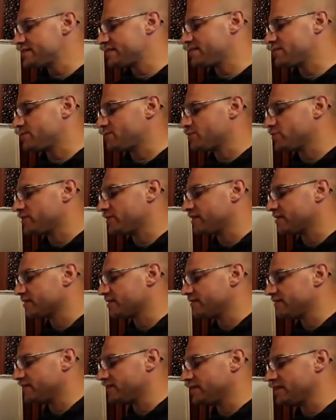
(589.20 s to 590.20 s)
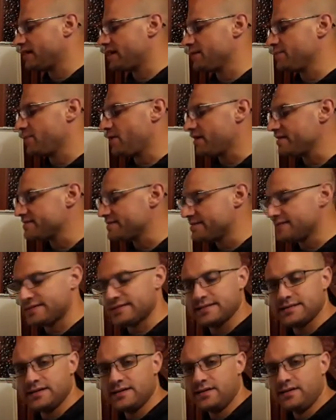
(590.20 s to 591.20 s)
and the productivity
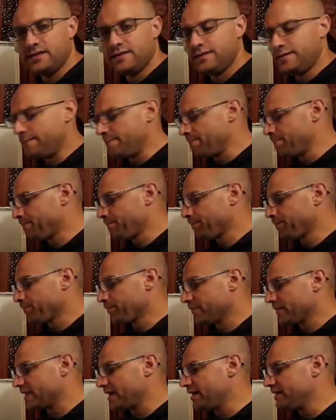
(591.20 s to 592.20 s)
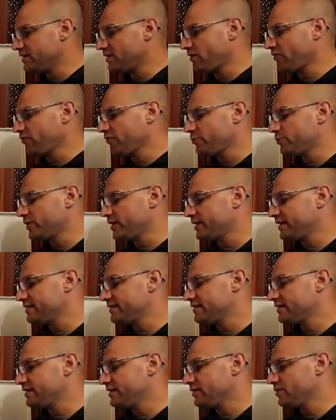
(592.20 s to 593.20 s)
hypothesis. And also we can
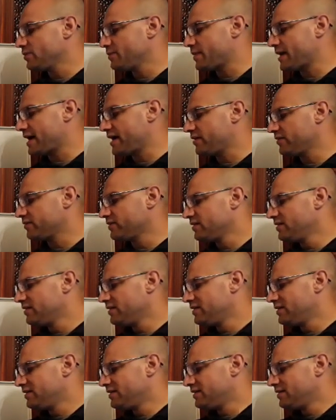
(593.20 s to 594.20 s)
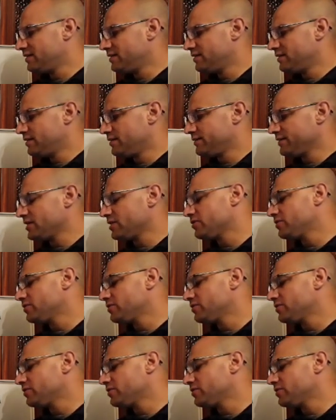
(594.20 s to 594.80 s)
think about not